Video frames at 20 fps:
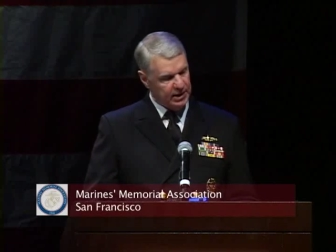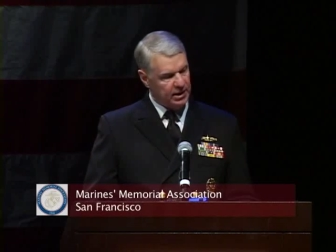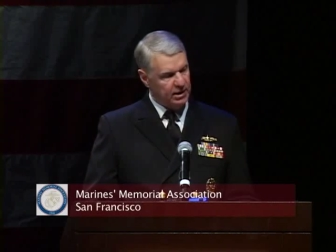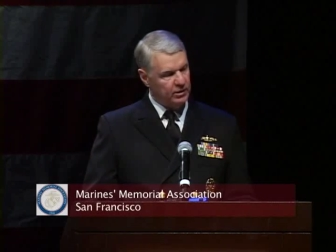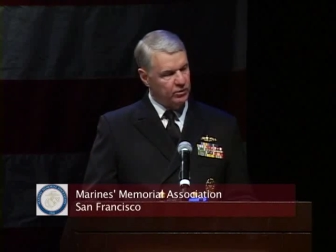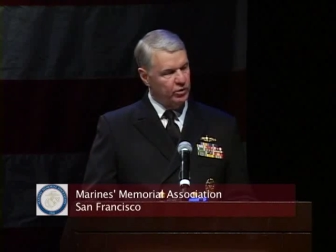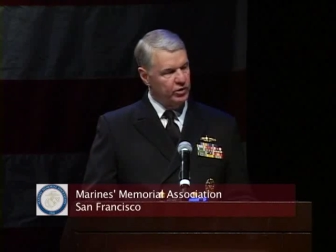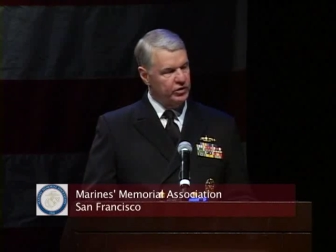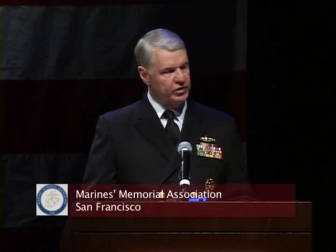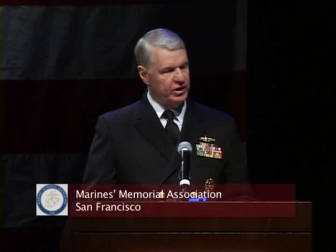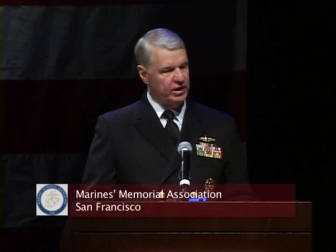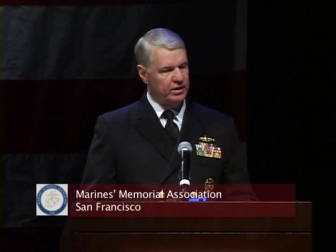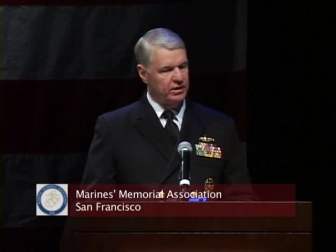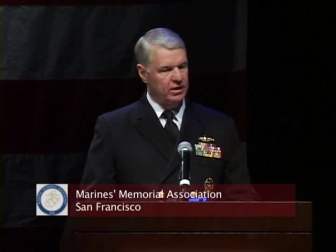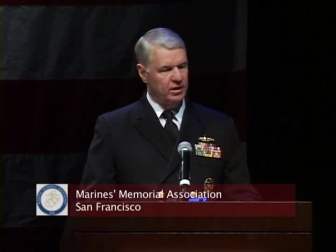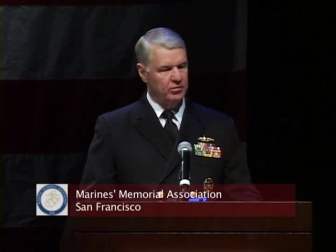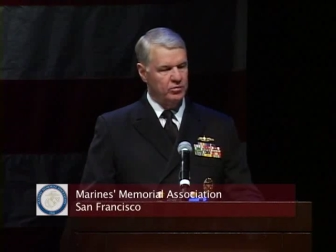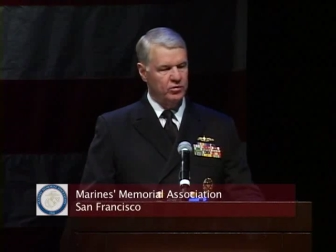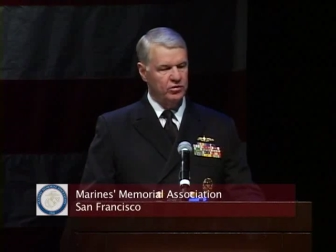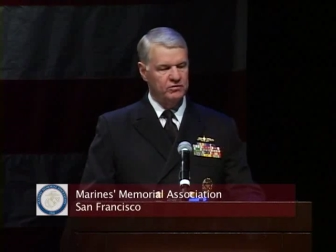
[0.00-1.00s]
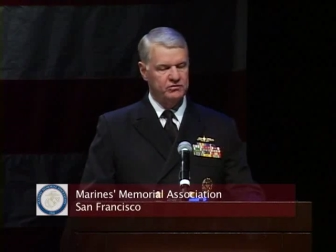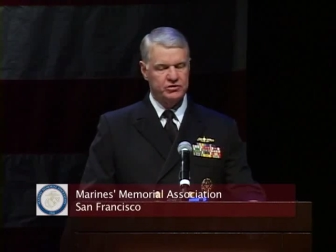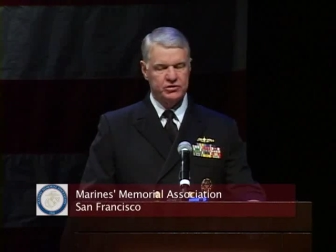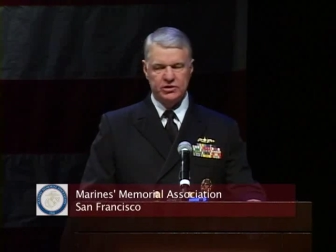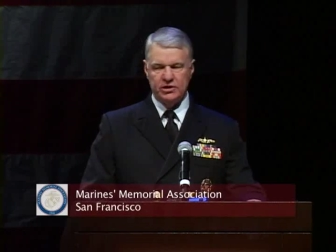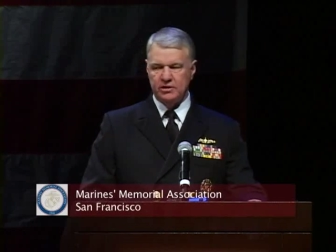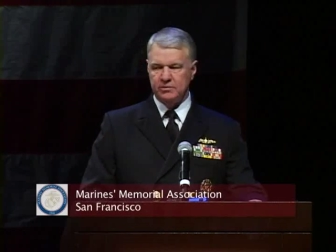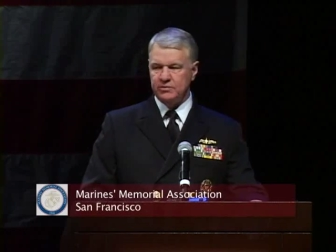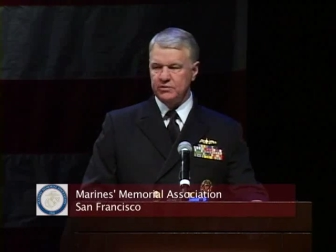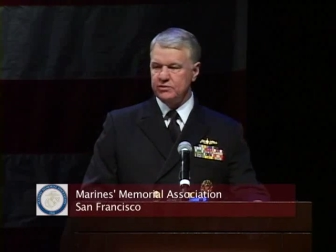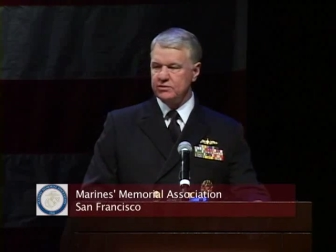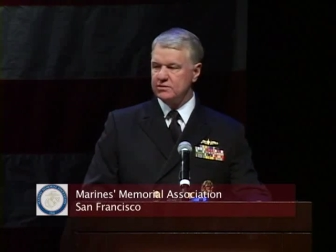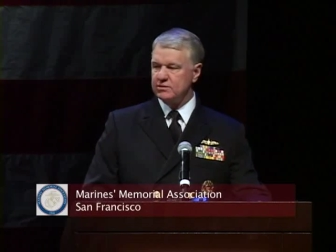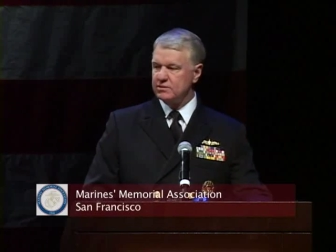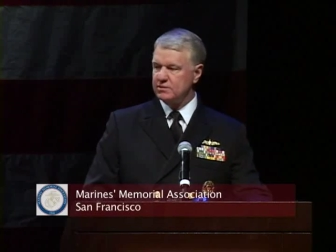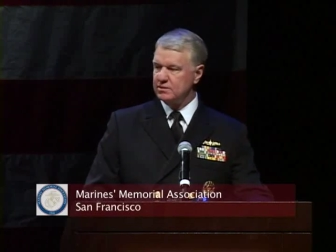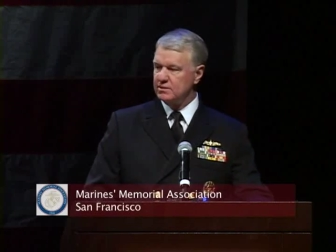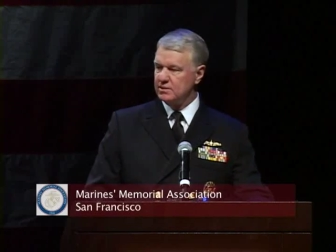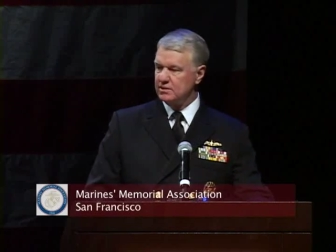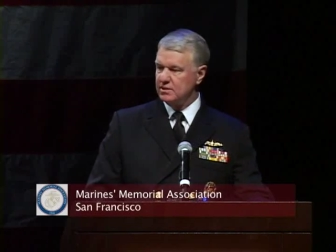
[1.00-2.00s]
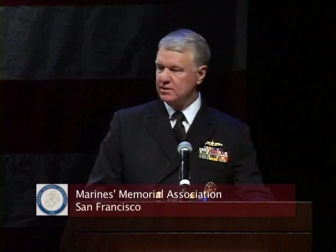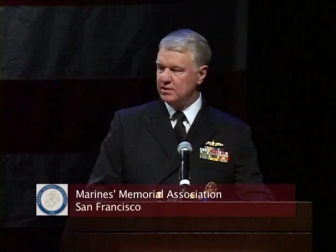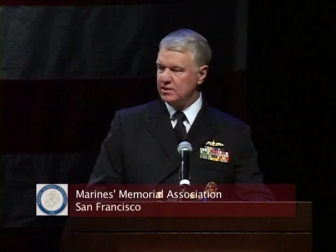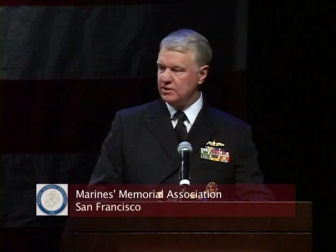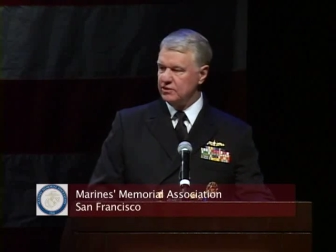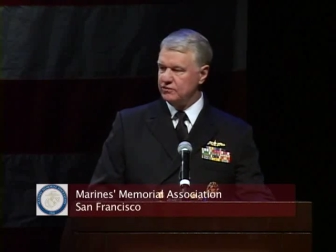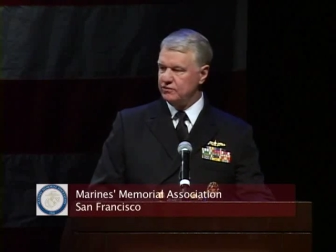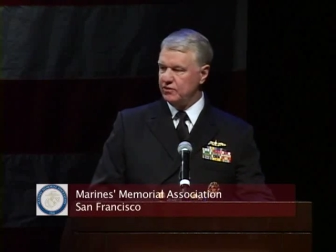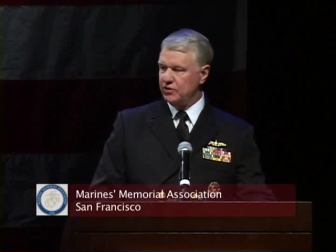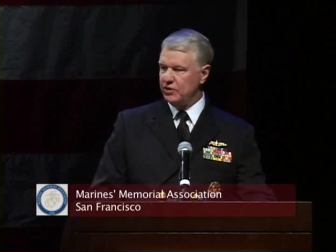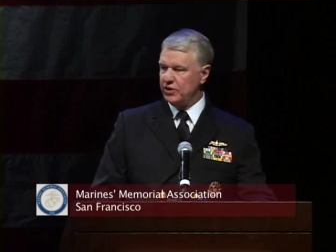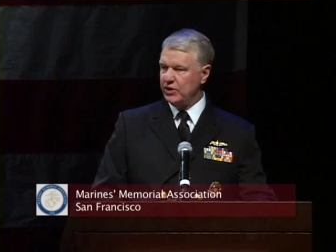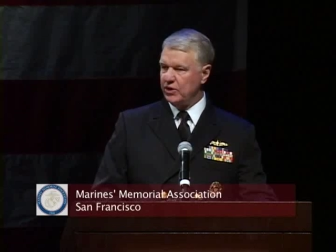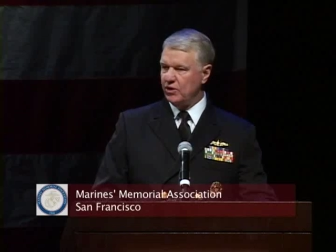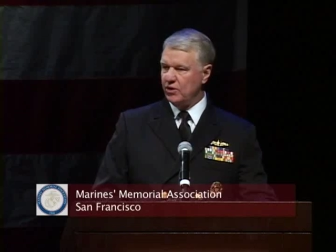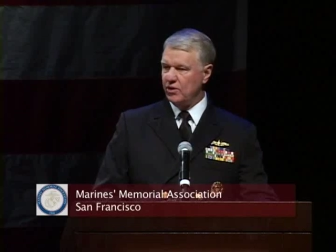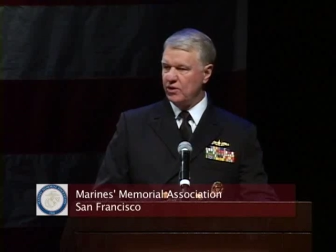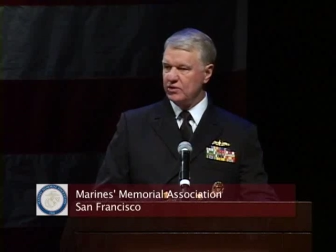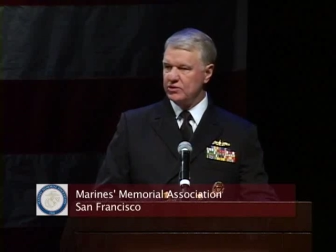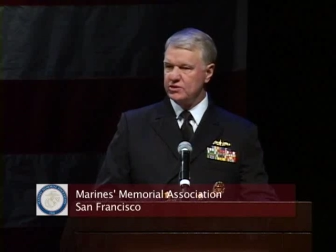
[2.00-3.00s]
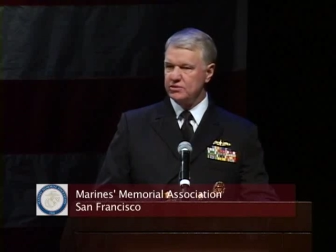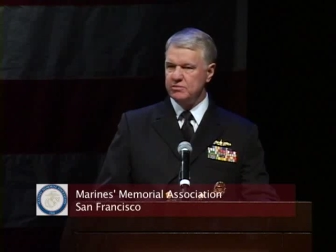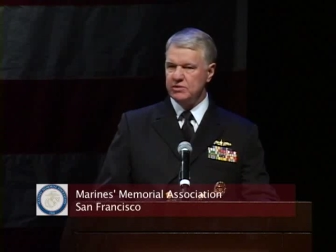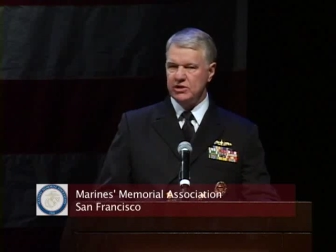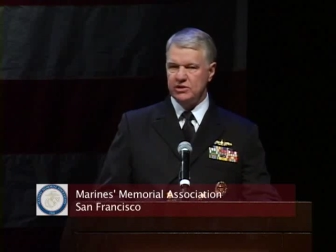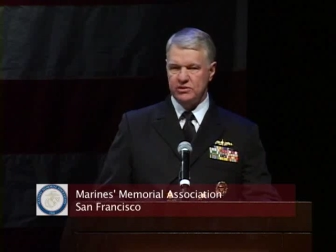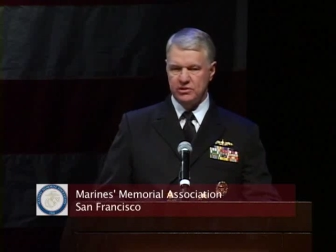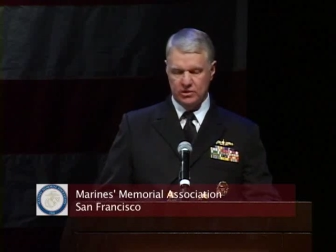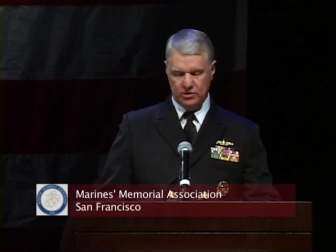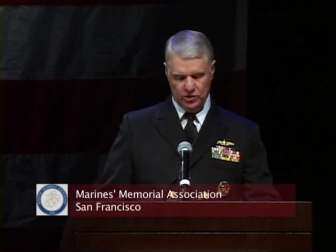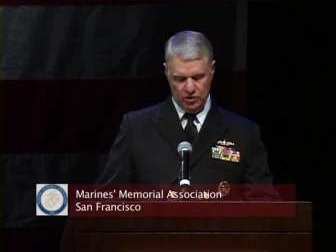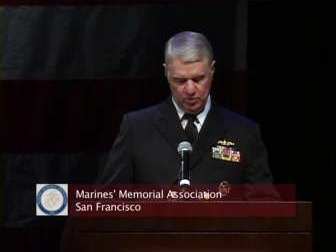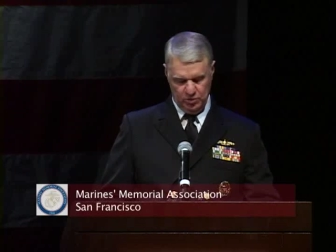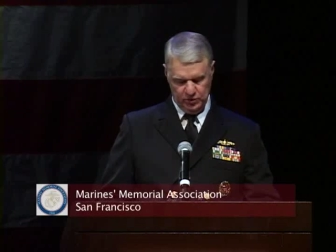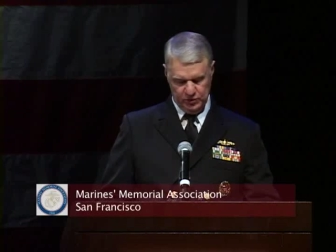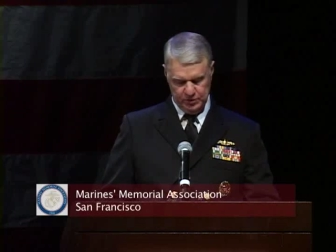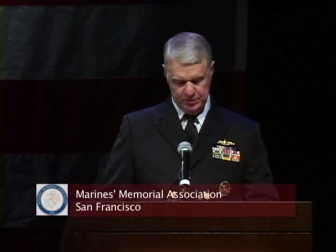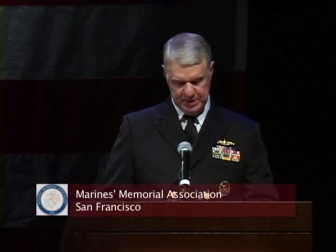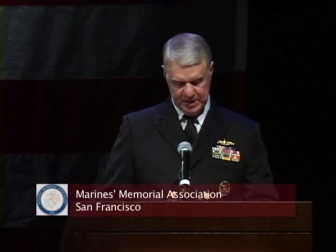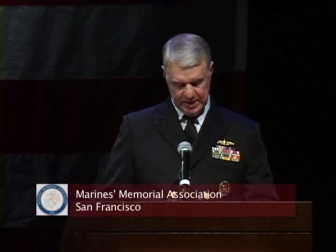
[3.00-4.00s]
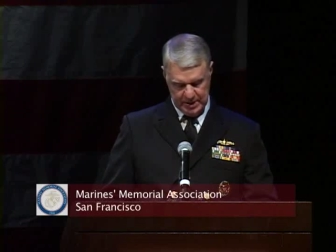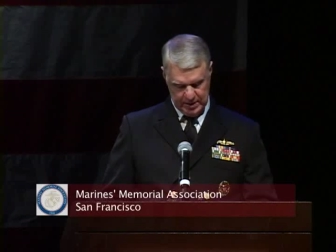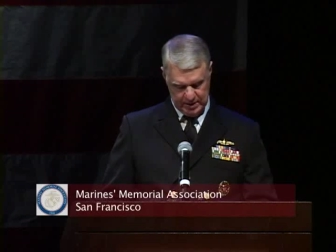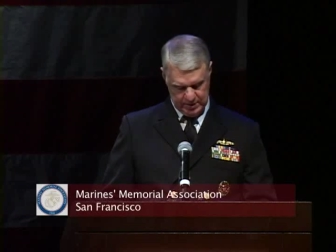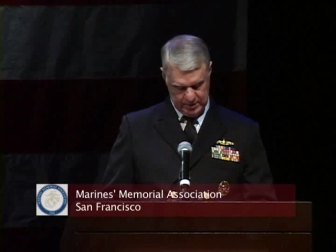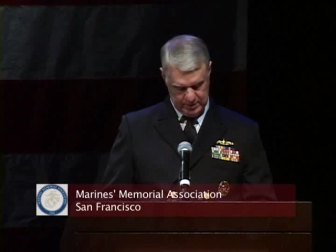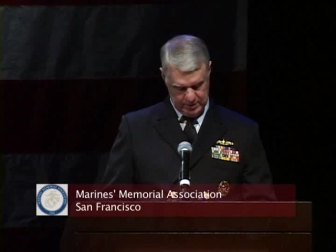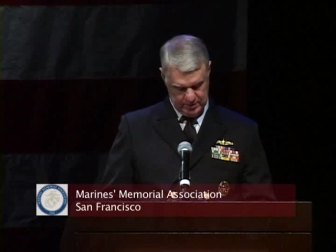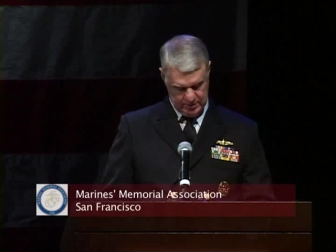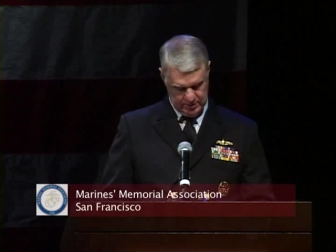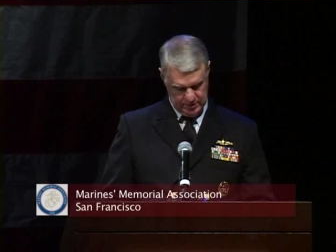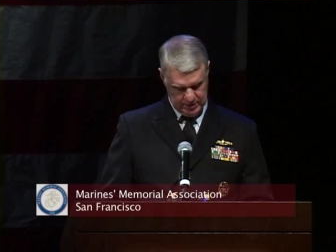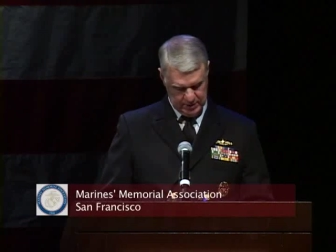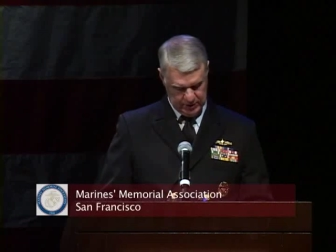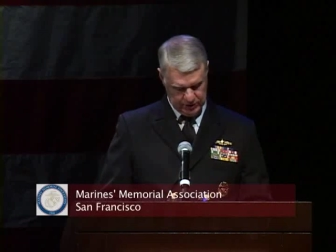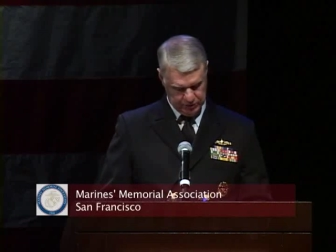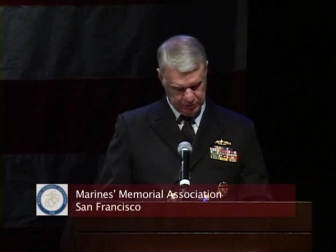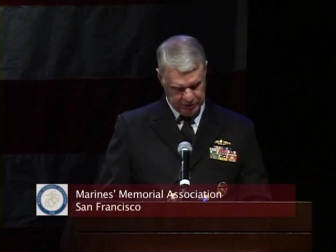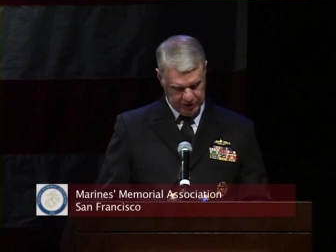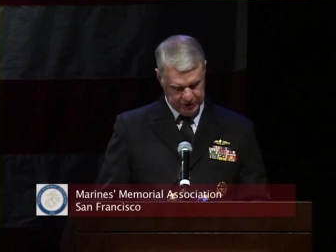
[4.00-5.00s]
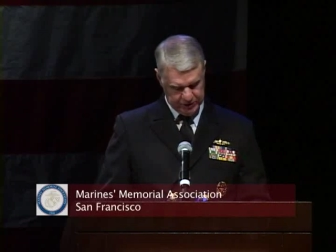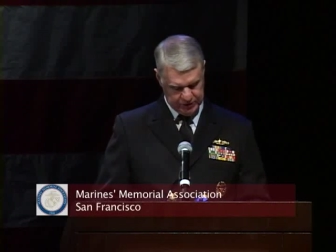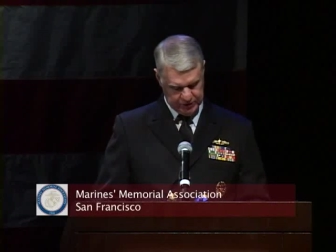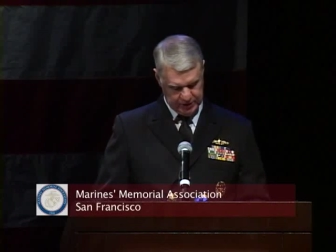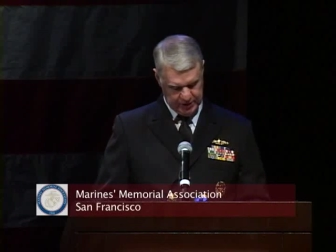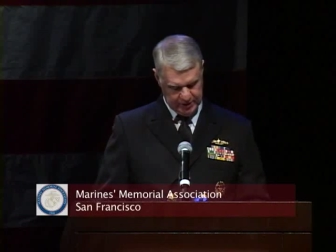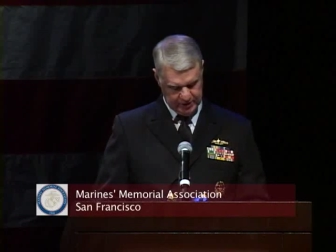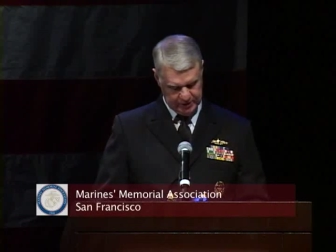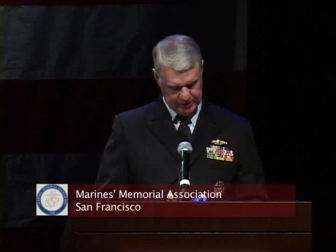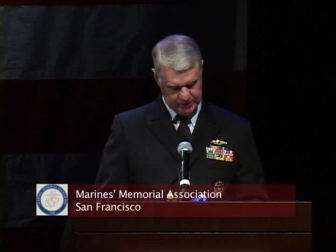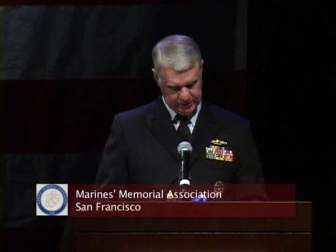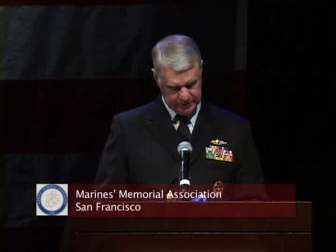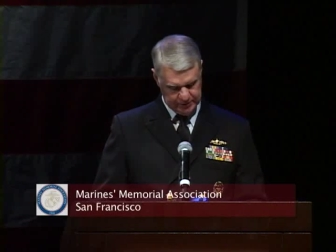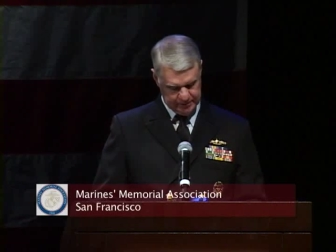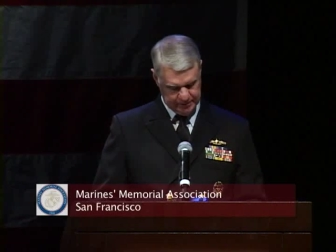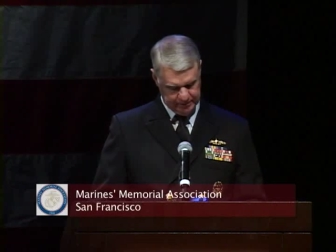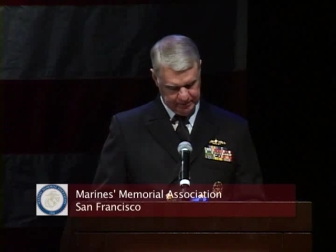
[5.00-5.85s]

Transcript: And with that number of ships, it's very hard to meet the global demand that is placed on us.